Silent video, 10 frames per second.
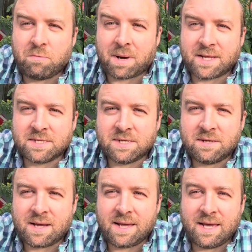planter
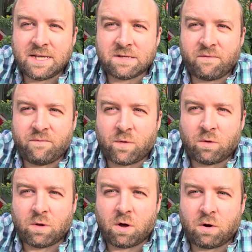is
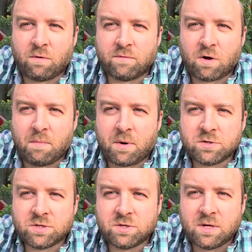full of
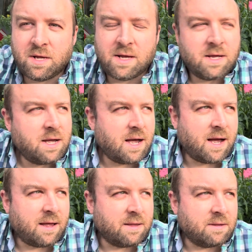compost,
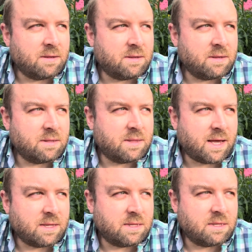and
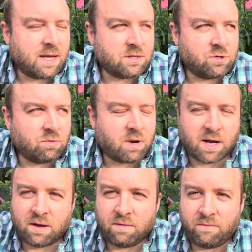that took
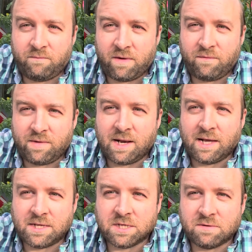like 50
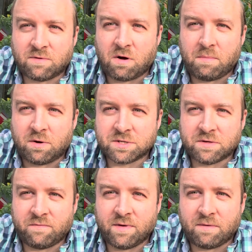litres of compost to
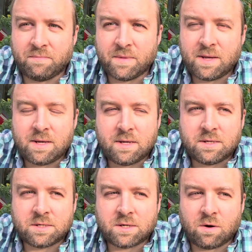fill.
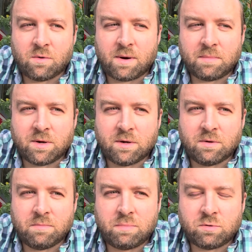So I'm going to
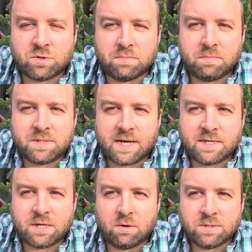put some
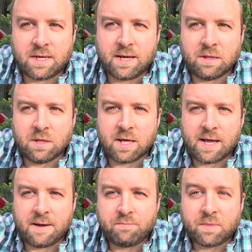potatoes in
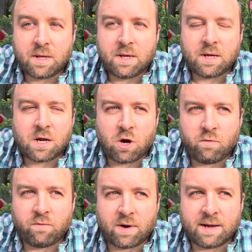there,
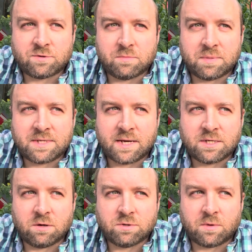hopefully have some
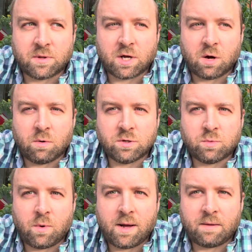potatoes on the go as
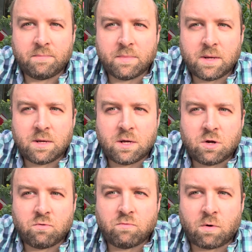well,
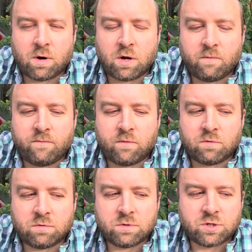rolling on for
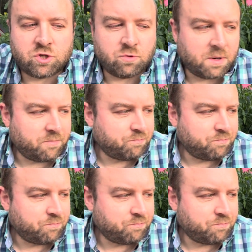summer.